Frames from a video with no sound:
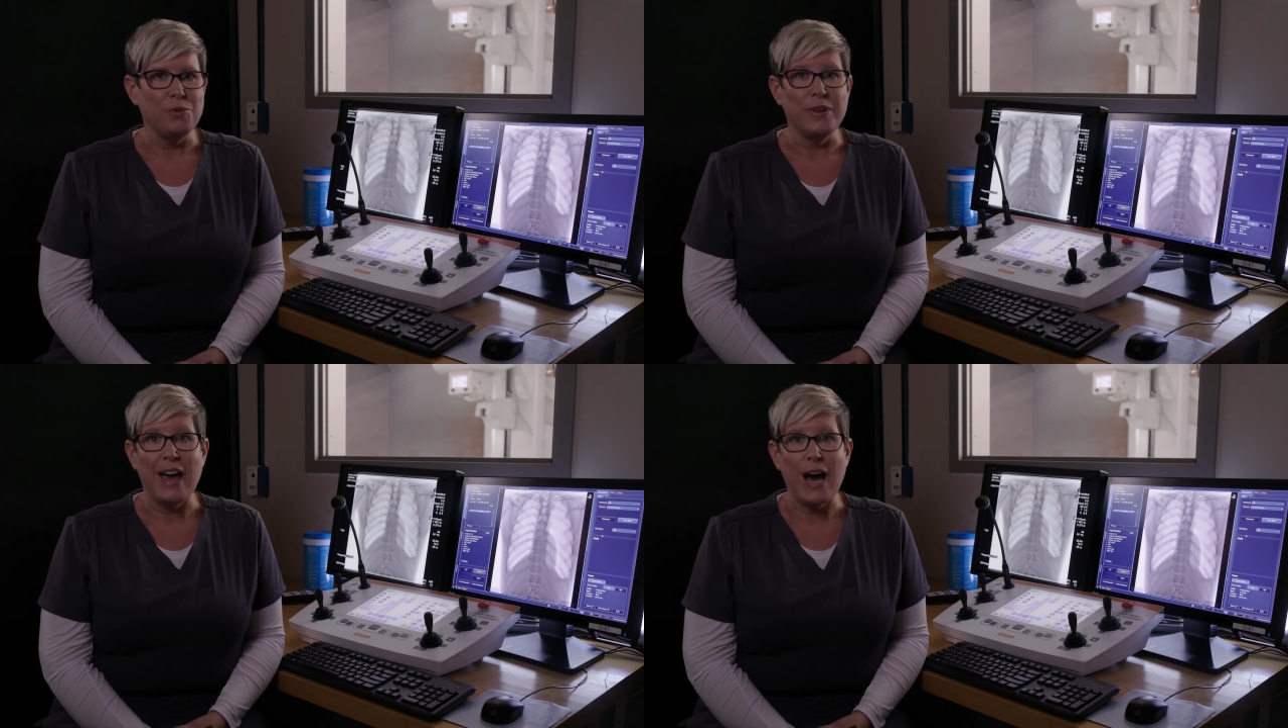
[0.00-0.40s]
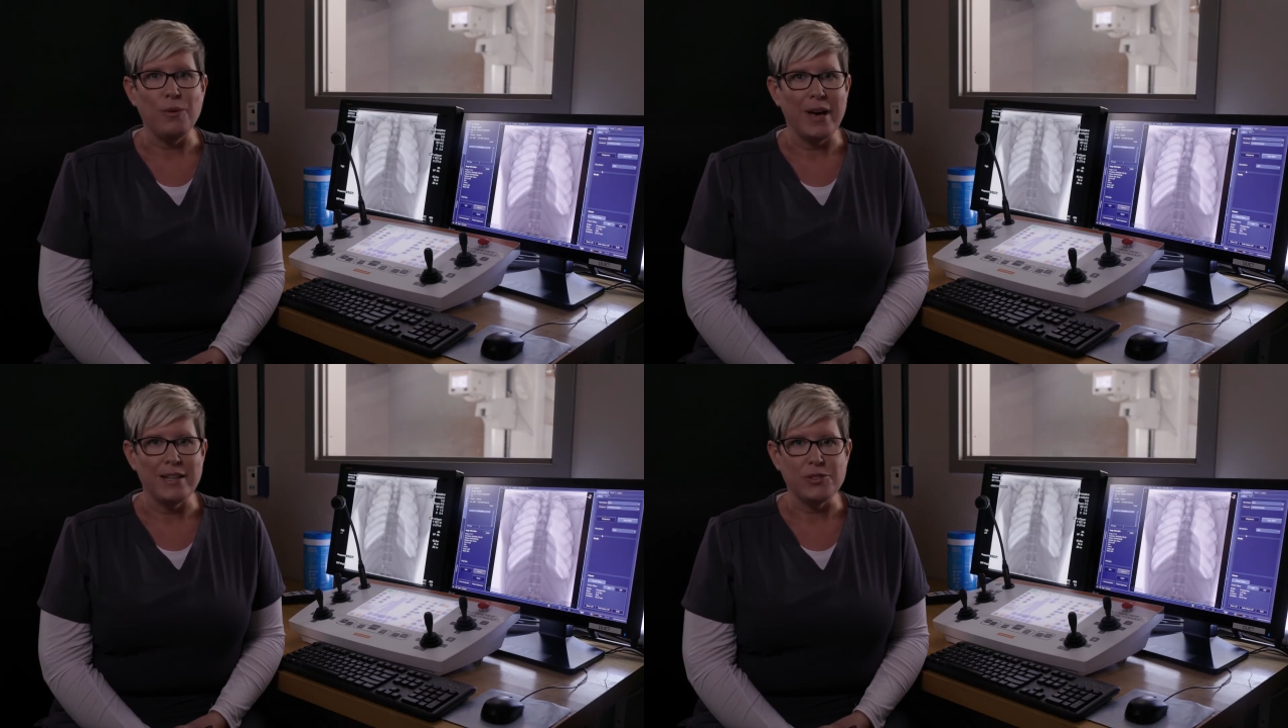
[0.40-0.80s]

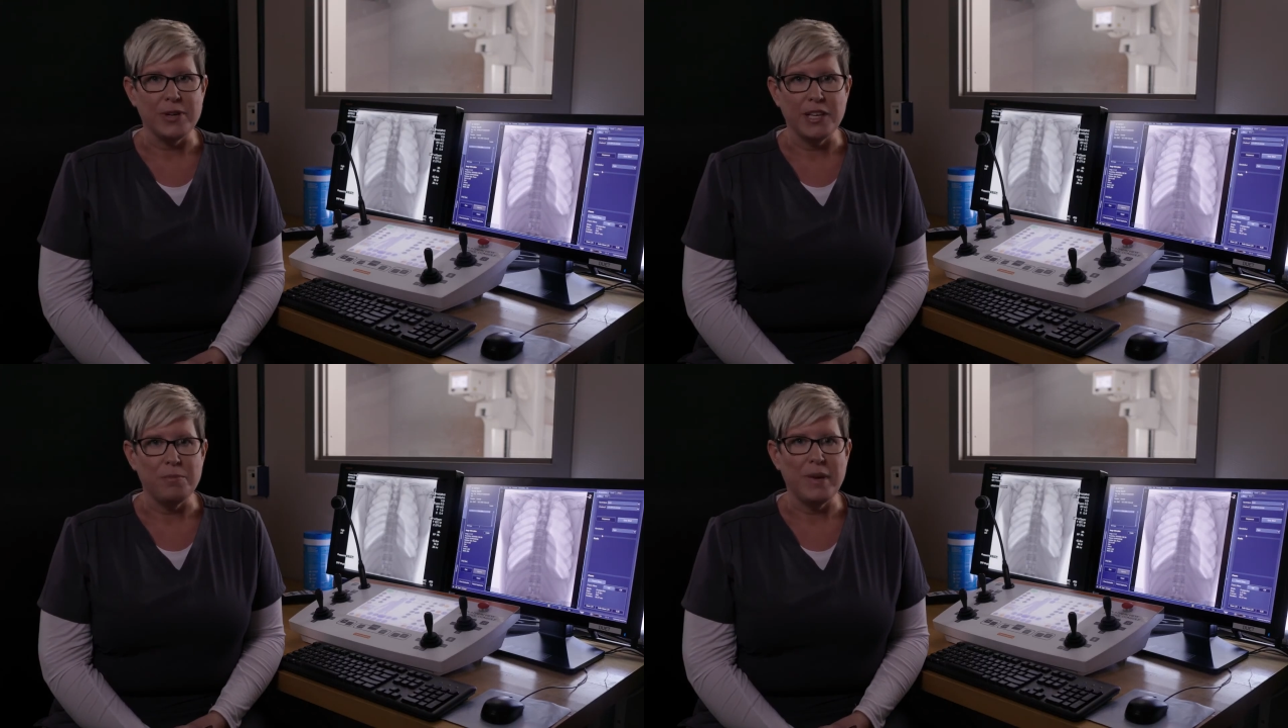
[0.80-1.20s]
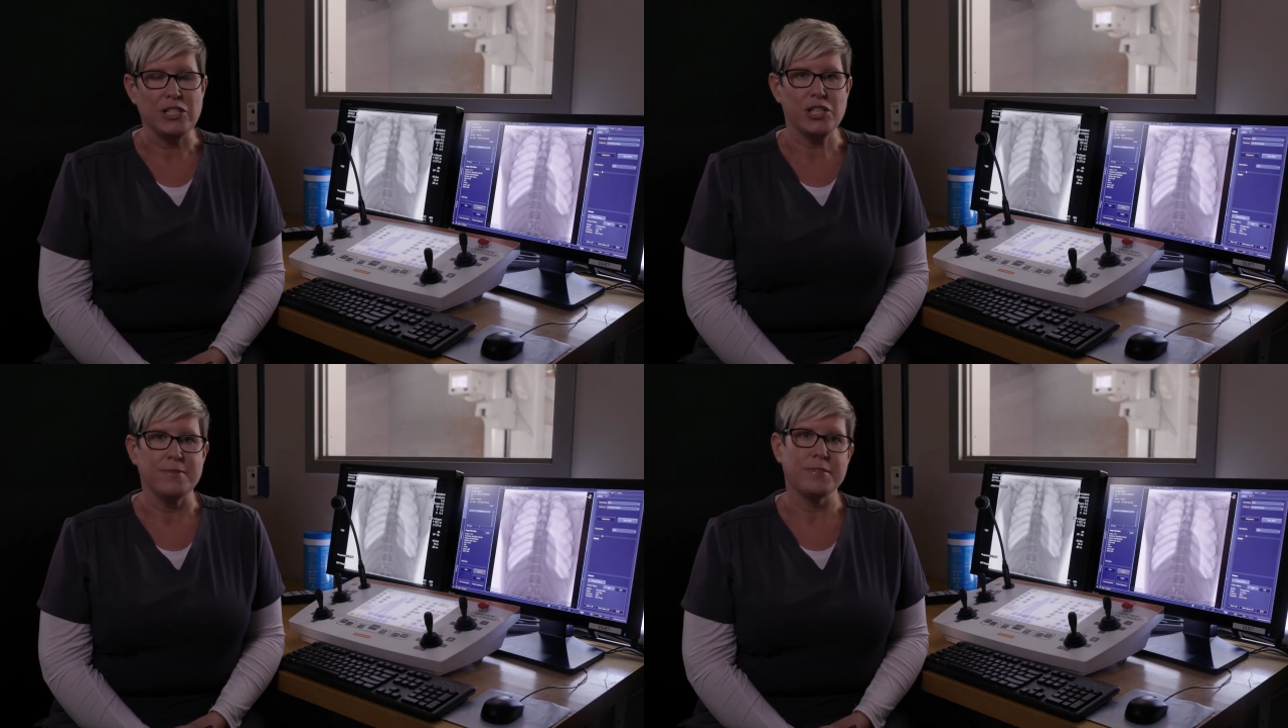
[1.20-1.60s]
without entering in
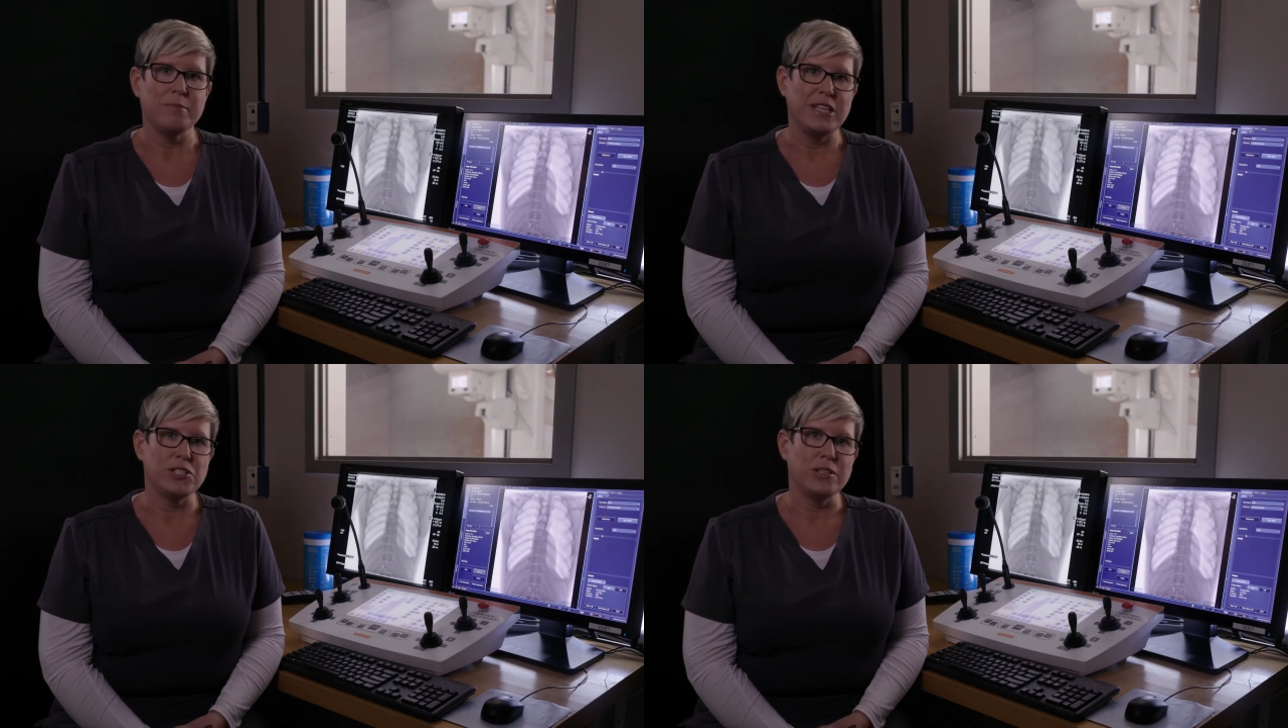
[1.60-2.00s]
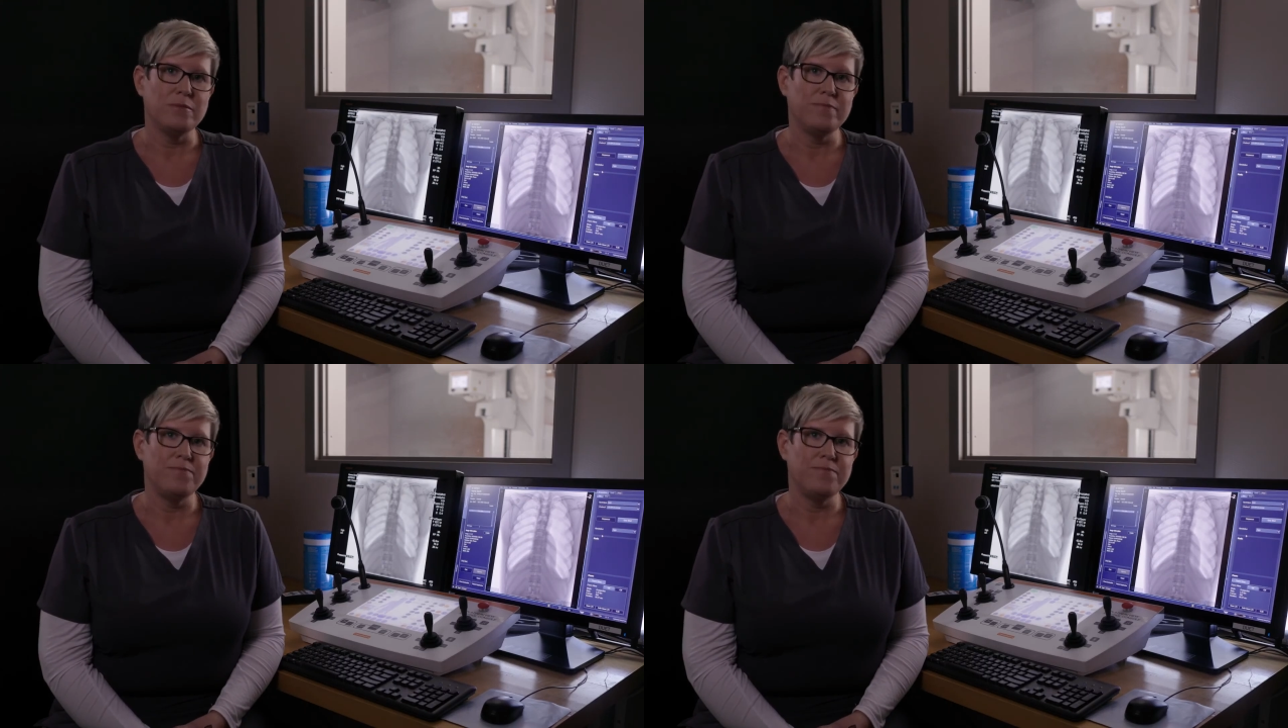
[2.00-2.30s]
patient information.